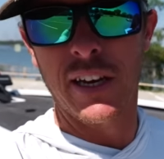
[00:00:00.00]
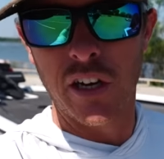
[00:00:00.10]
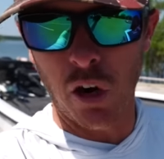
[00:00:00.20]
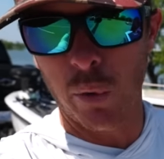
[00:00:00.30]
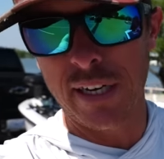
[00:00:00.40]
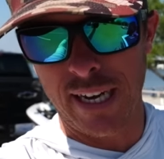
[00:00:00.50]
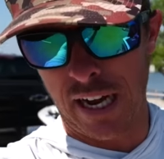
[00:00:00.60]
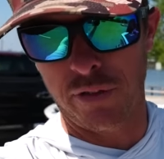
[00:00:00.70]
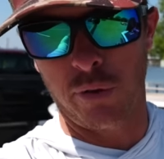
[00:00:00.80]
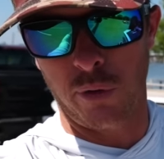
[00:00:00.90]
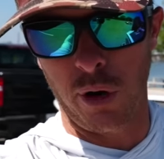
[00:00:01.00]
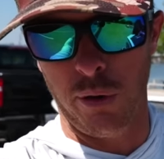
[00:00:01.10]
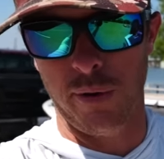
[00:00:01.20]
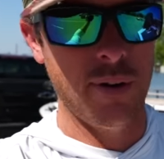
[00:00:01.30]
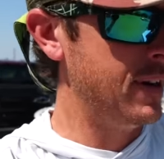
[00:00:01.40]
going down the
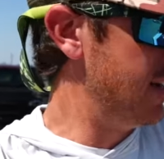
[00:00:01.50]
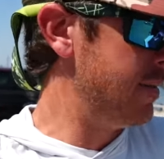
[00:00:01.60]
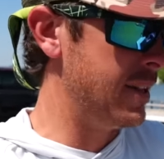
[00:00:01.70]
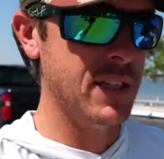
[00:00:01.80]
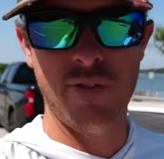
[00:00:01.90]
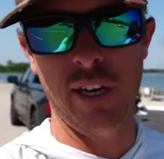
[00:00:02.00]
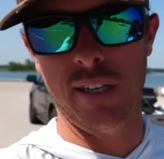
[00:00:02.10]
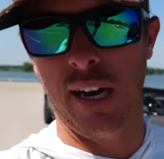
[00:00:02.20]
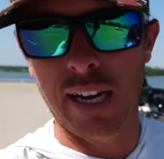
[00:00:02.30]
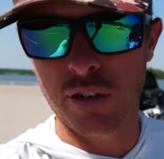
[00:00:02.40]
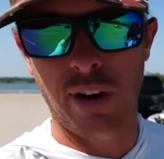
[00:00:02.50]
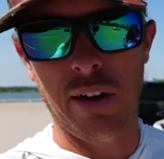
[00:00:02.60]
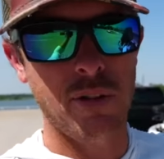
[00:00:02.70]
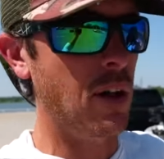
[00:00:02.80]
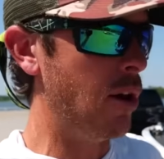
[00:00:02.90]
road. I mean, let's face it, I
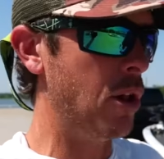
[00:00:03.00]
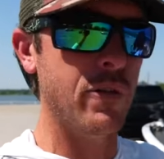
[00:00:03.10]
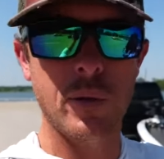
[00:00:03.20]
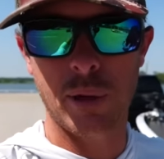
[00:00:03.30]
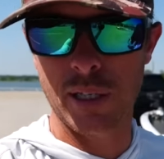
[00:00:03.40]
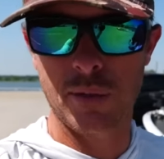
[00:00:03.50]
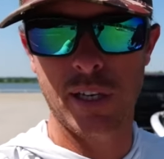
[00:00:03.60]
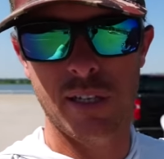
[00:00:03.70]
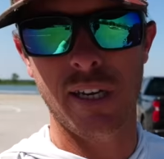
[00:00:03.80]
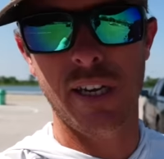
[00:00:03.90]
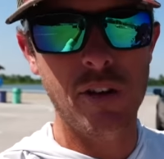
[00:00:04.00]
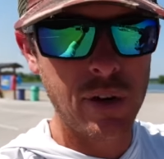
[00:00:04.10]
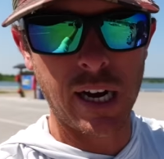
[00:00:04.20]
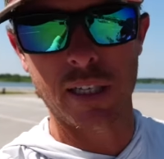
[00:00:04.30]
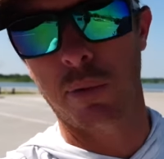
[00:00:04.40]
travel all over the place with this thing. You
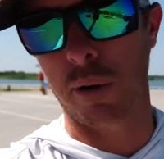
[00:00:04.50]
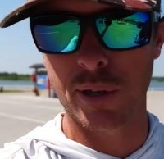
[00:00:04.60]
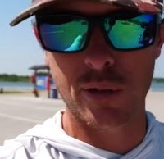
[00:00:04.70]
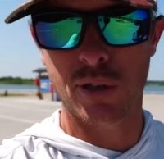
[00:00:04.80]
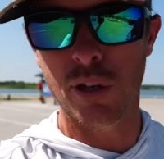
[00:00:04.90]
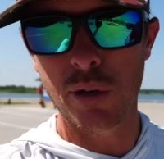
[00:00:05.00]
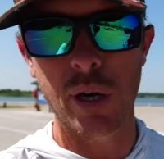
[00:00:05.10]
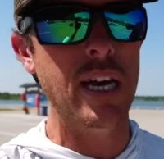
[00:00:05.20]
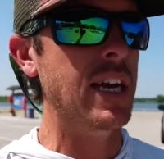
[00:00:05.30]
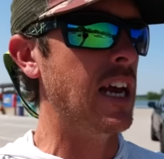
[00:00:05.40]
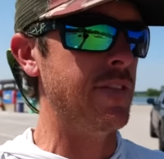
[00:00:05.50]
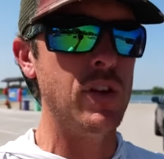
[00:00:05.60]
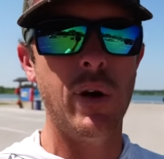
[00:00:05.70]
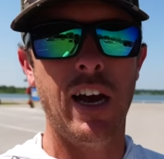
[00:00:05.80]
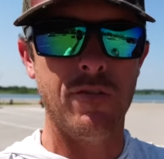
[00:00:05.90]
guys probably do too. If
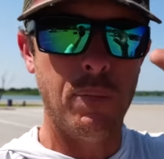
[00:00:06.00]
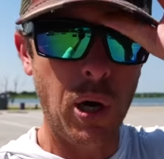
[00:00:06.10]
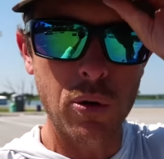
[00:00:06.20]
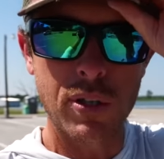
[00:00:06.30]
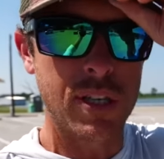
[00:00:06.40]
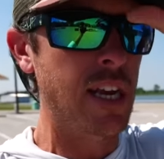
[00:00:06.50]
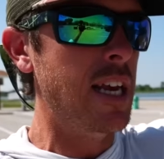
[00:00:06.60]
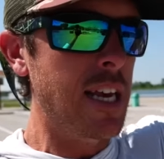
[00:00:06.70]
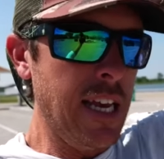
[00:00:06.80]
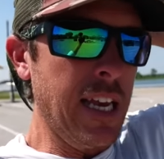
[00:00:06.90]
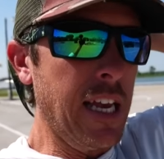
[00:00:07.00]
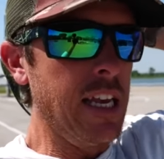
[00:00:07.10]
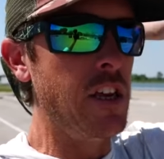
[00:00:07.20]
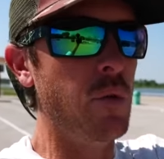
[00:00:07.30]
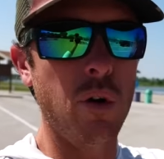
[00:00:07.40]
you have boats,
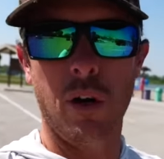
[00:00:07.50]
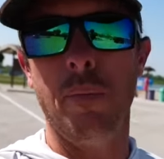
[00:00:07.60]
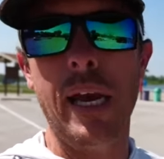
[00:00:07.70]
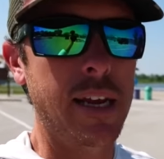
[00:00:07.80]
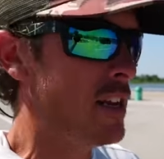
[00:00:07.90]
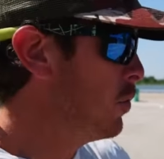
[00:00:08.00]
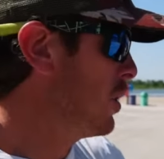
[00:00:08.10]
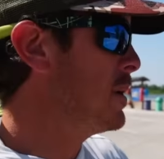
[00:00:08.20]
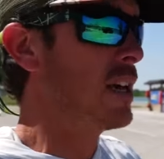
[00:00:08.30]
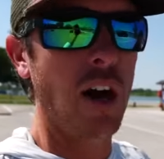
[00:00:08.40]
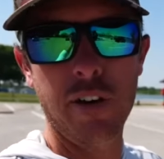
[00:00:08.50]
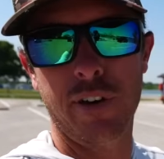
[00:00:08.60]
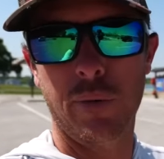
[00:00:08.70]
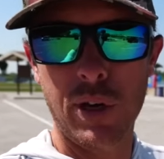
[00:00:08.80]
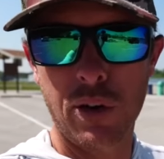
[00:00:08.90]
you want to be
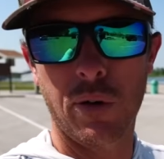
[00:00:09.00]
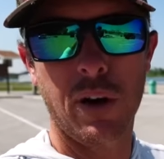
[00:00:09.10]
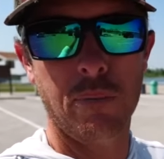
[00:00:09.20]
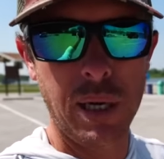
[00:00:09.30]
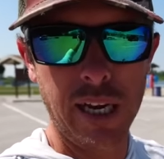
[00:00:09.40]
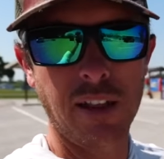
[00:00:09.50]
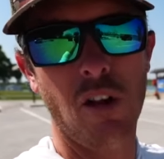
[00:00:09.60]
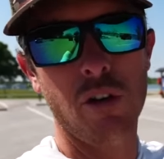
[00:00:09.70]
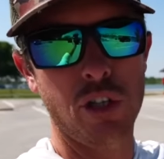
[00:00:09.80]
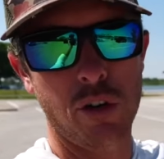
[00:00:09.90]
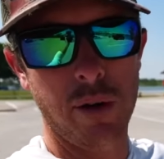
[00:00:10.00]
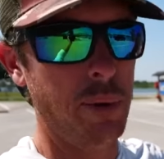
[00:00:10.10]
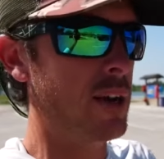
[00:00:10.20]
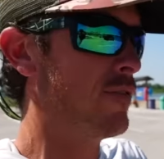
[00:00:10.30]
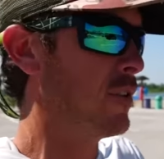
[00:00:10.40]
confident when you go on a big, long trip
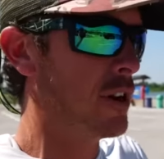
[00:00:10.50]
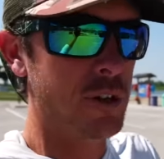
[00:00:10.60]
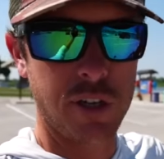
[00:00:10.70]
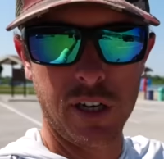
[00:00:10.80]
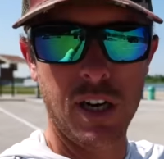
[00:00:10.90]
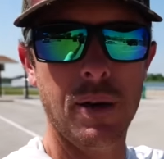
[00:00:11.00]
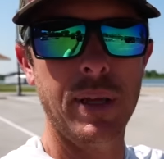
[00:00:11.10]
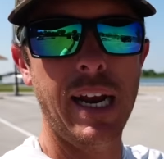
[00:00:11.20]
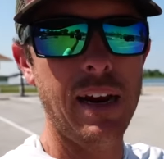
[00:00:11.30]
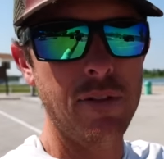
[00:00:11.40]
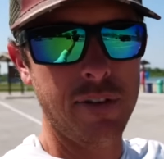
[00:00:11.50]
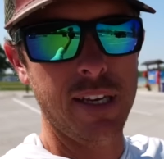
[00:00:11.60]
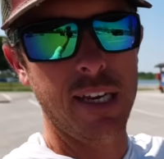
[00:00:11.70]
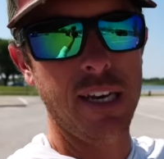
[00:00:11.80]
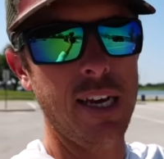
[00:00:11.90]
and for years to come that
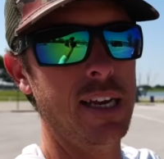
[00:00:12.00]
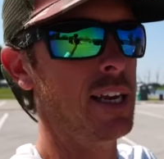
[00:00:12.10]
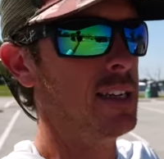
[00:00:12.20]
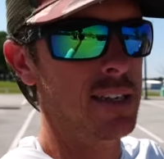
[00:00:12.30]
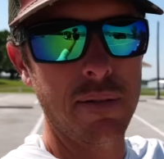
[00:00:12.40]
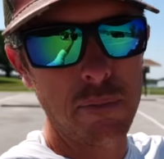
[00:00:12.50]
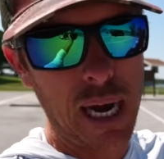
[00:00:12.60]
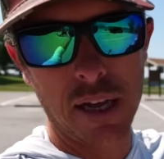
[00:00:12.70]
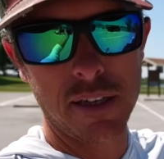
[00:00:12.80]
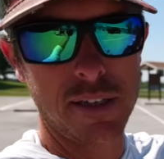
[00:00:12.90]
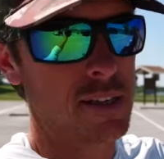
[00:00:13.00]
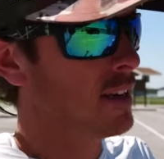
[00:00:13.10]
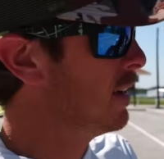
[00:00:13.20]
everything is in balance